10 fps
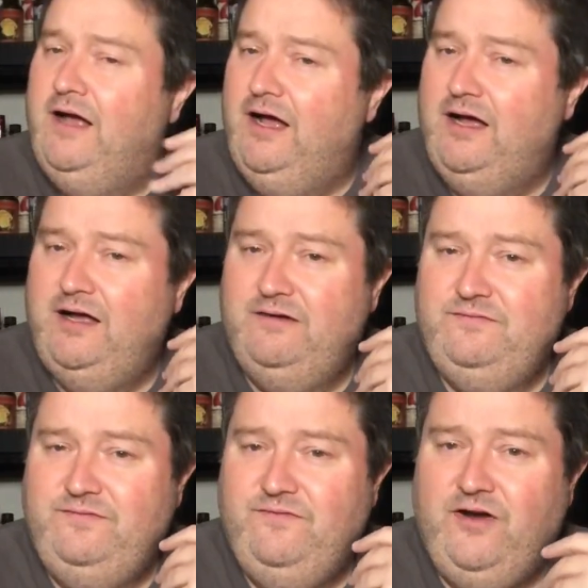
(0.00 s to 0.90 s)
Uh,
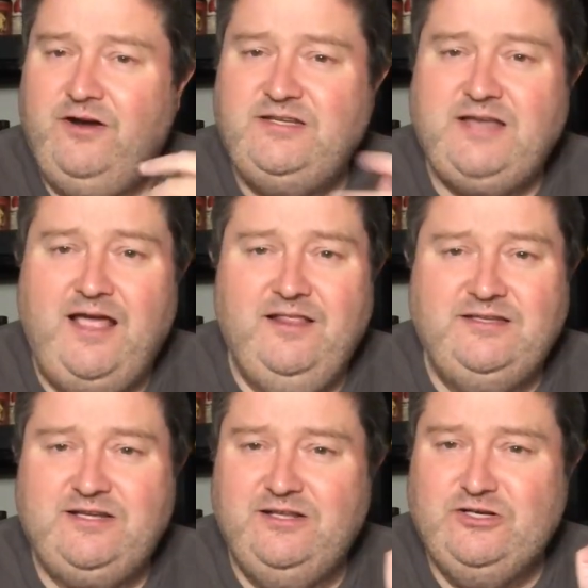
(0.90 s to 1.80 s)
very
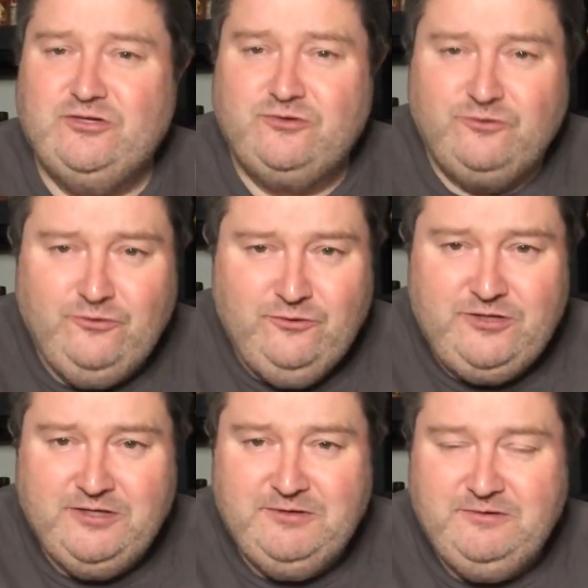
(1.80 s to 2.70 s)
stylistically true
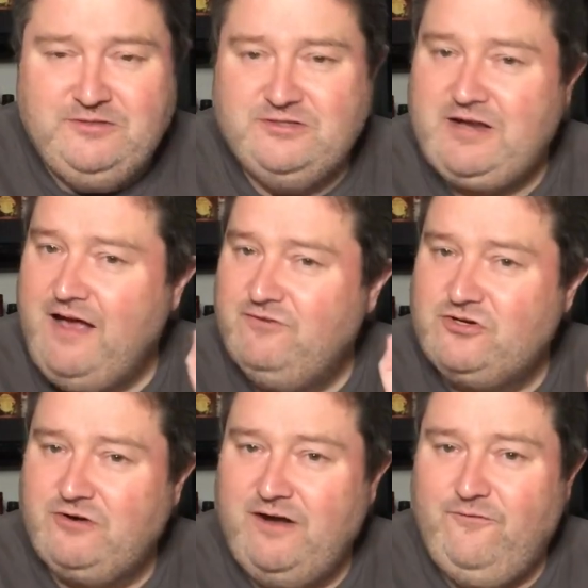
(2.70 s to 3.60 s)
to just kind of a
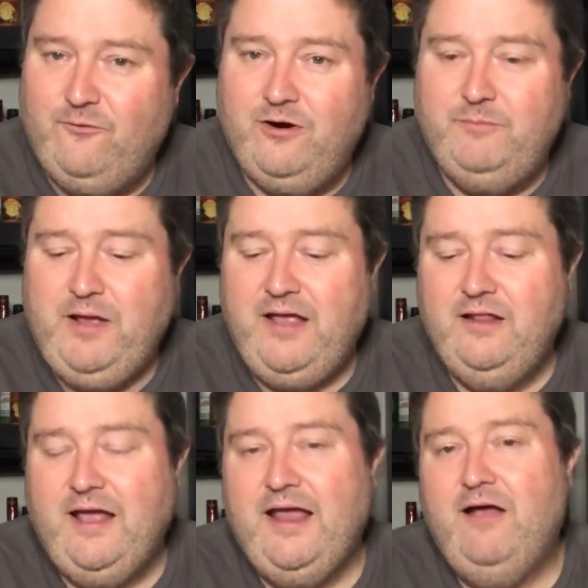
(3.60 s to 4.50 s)
straightforward
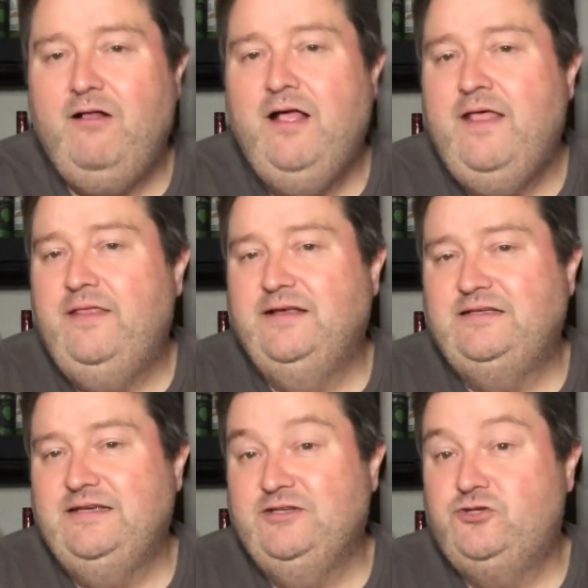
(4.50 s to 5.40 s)
pale ale. This
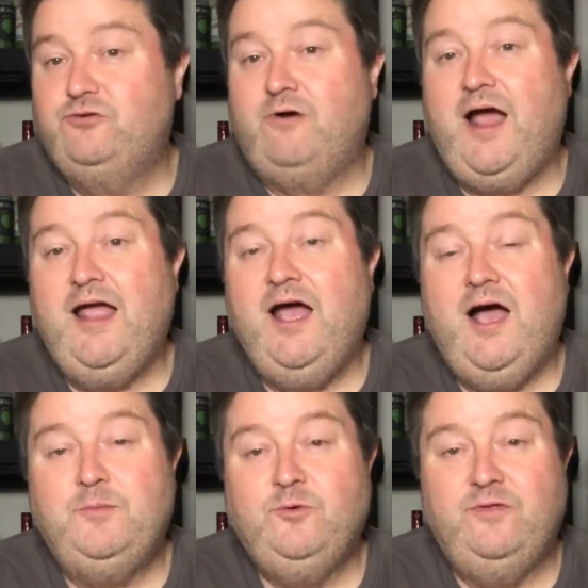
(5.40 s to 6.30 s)
is dry
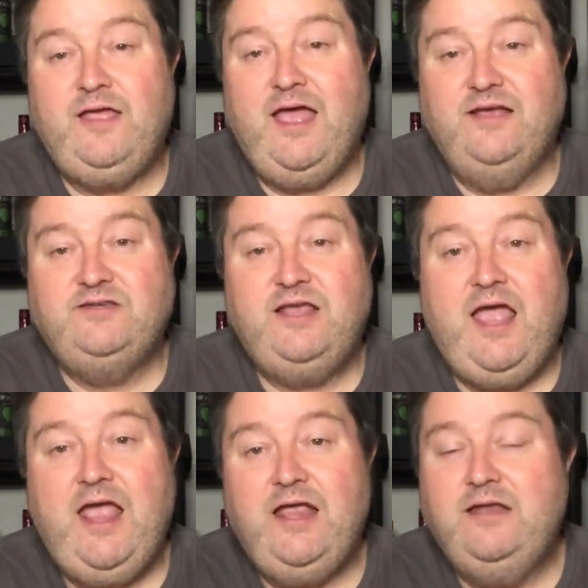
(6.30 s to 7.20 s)
hopped with
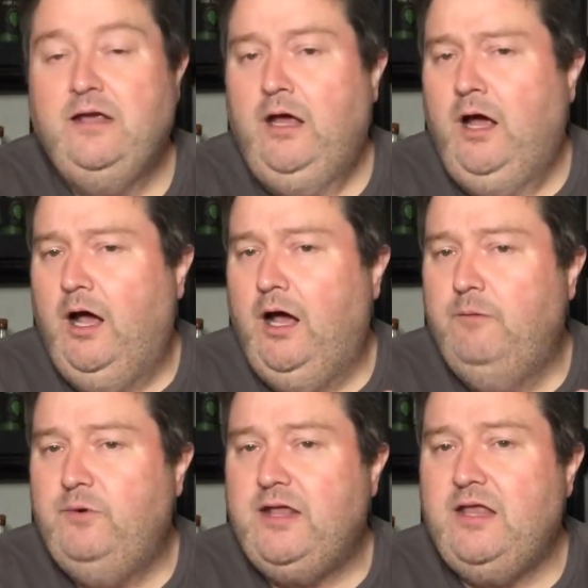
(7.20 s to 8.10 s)
Cascade. Uh,
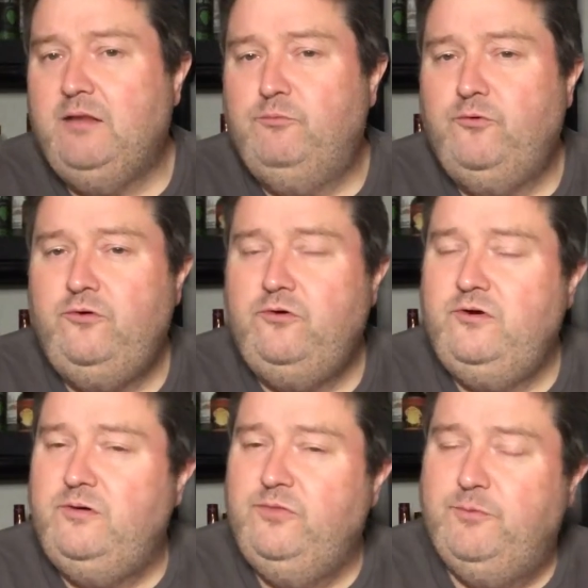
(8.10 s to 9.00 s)
but again, the
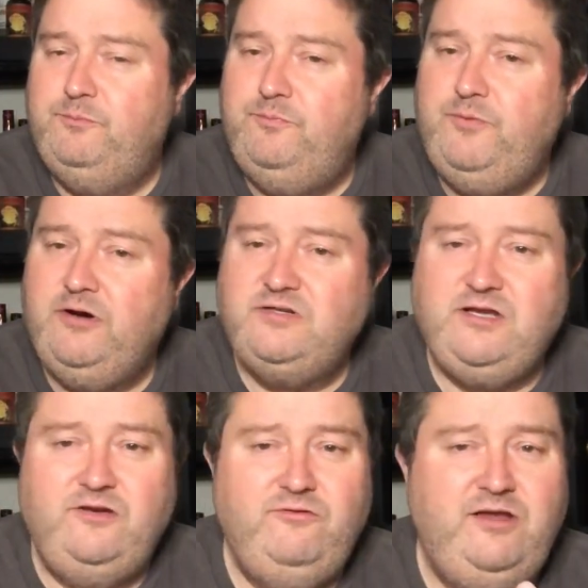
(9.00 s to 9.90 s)
brewer, the beers
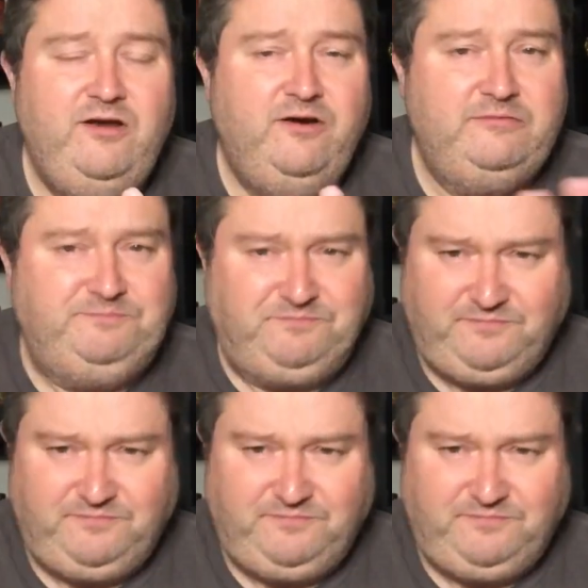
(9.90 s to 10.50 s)
they do here,